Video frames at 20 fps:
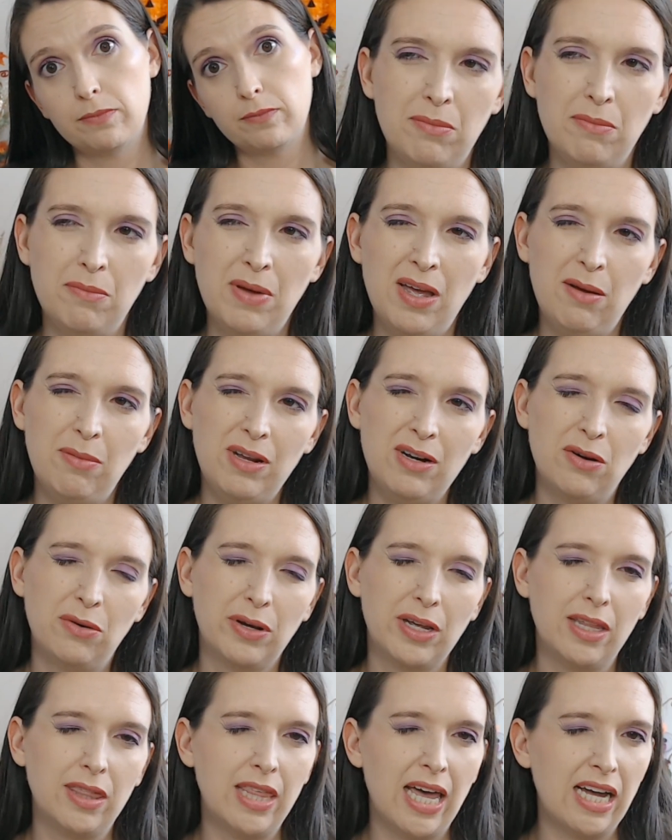maybe don't
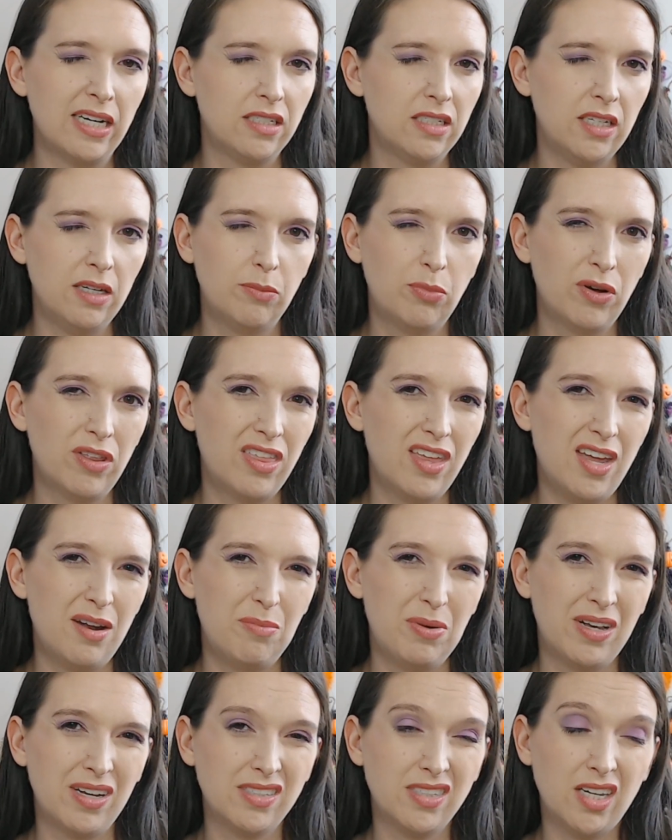get that deep with it
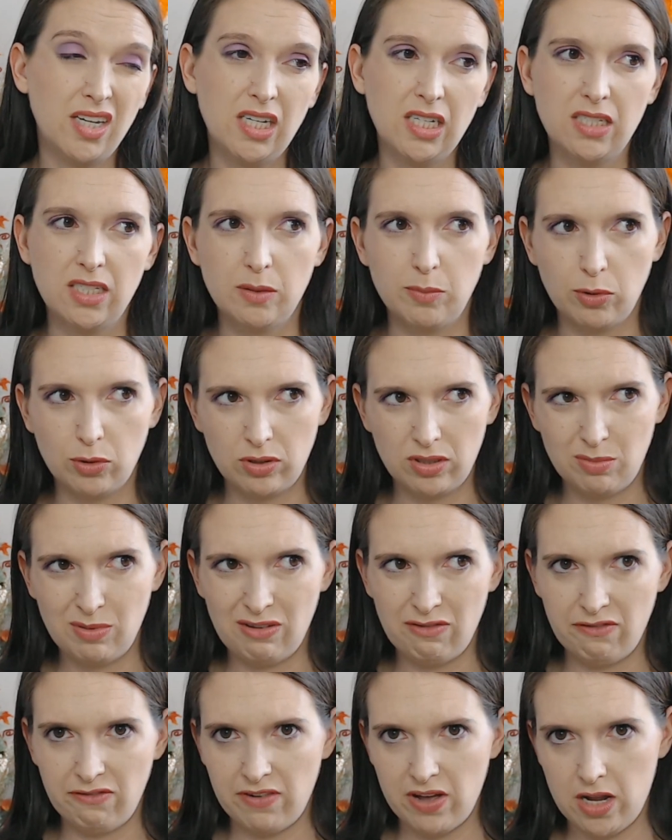because like it's supposed to be
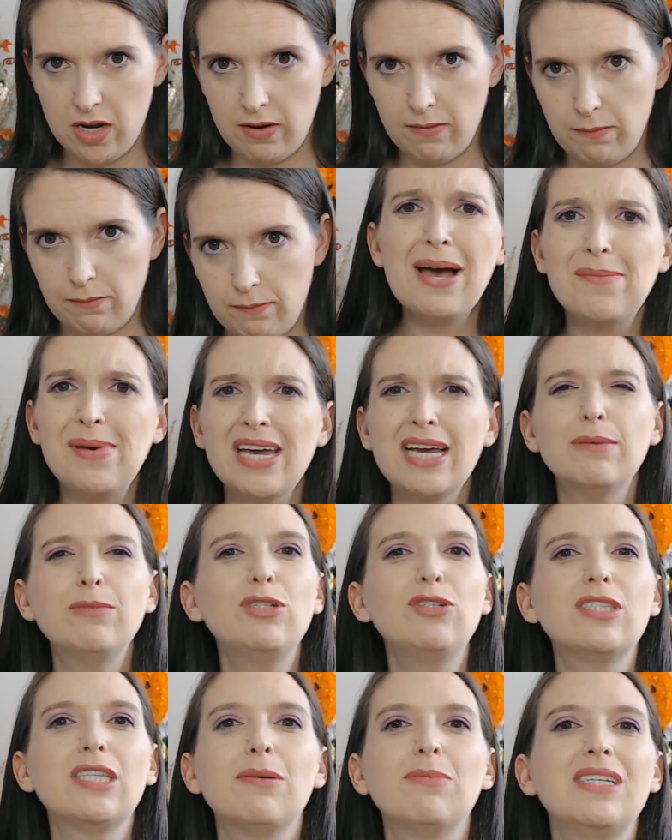fun. Make them
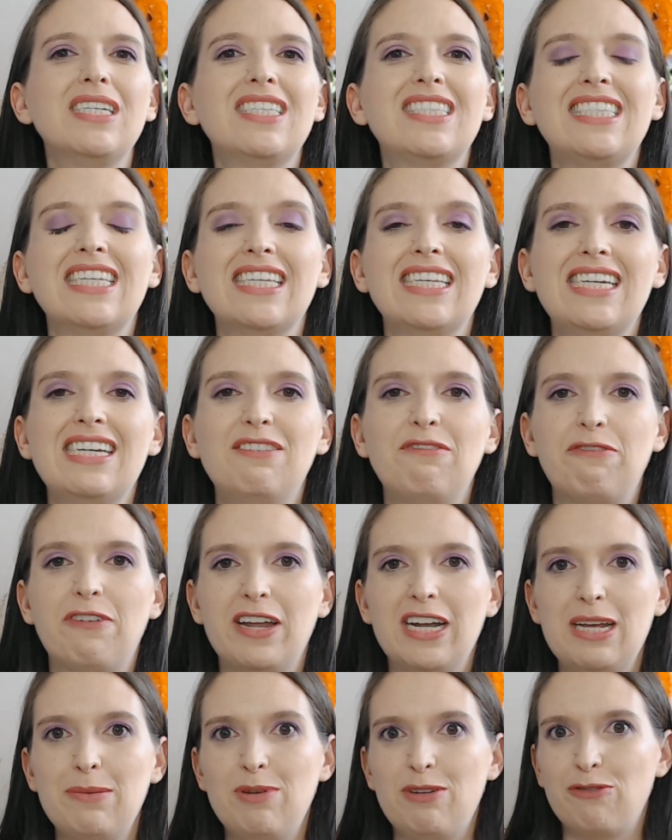do something silly and
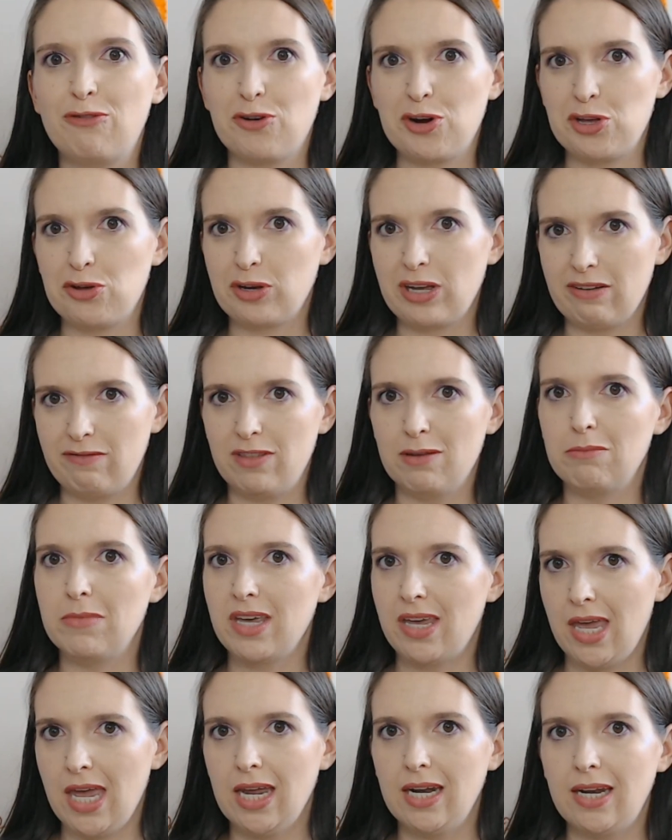funny before you'll give them the
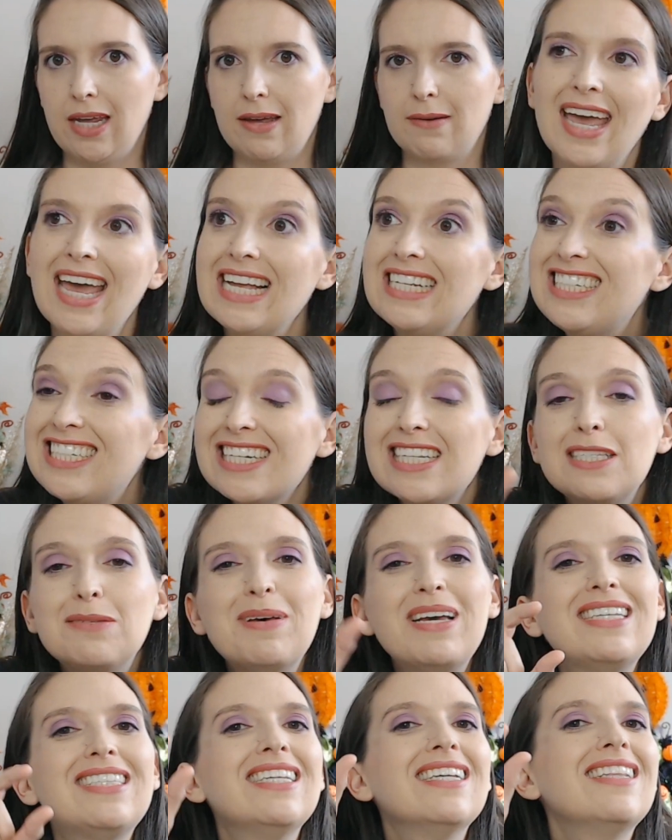candy. It just
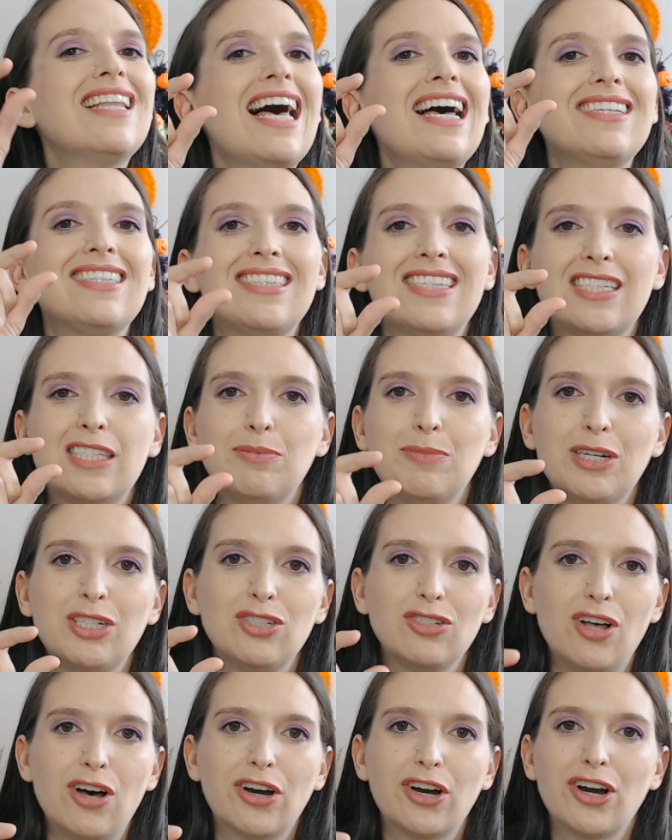makes it last this much
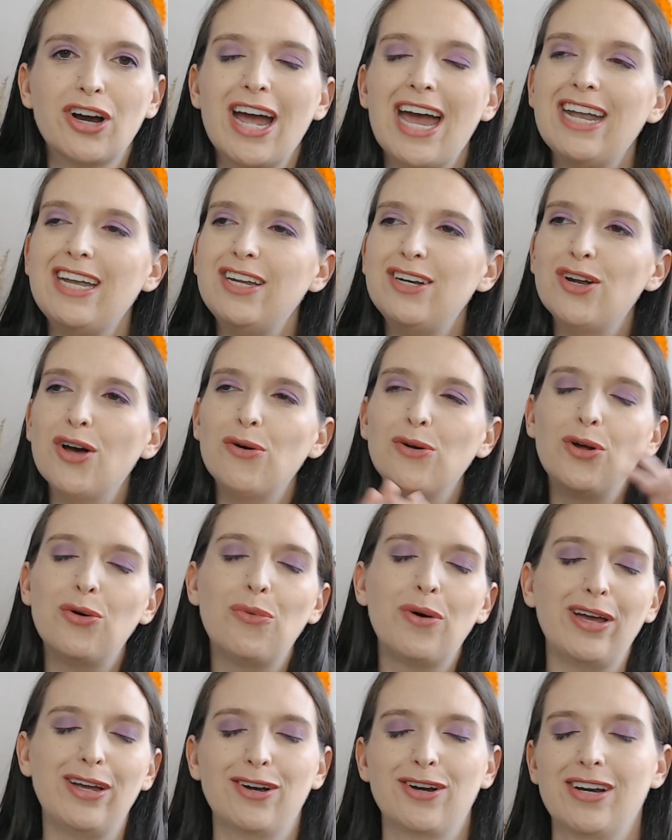longer and you don't know
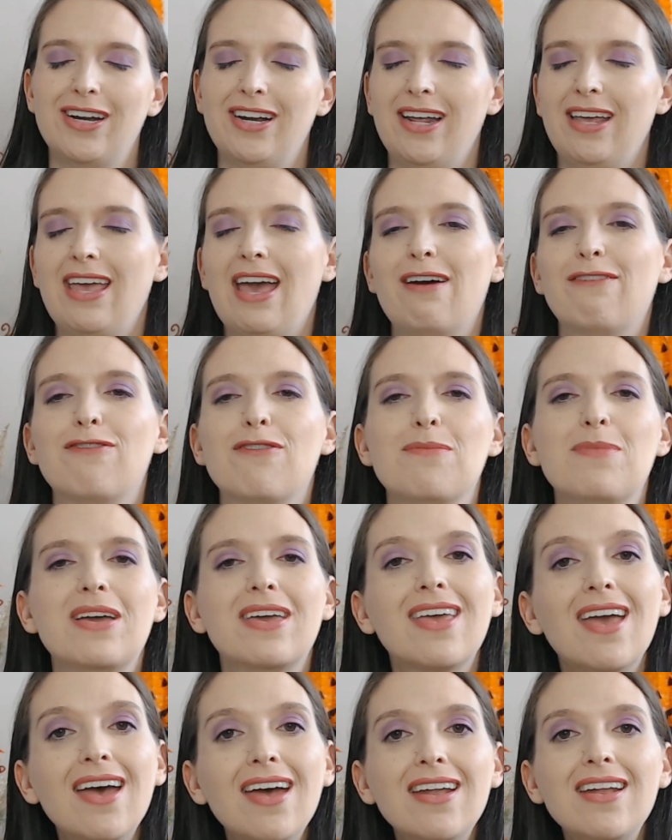what you're gonna get from a
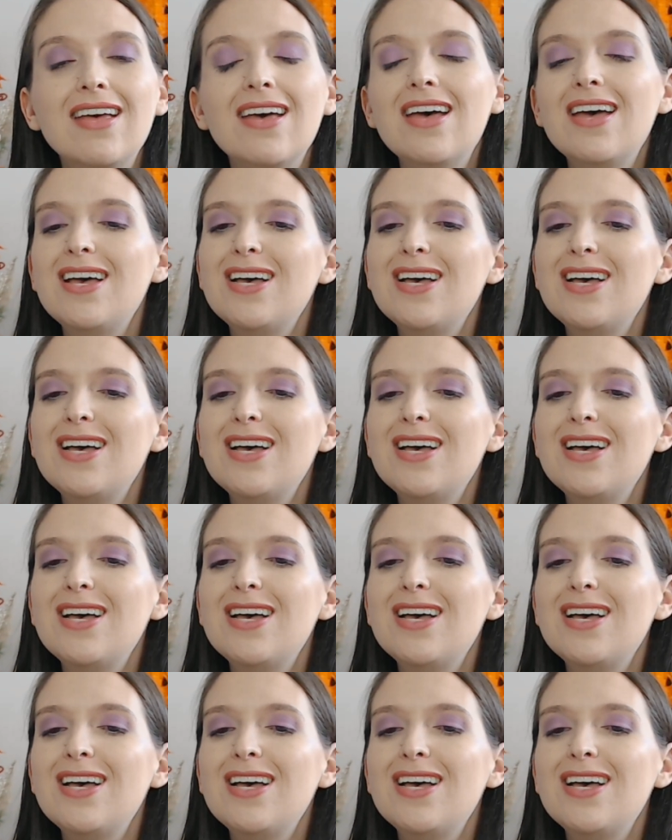kid,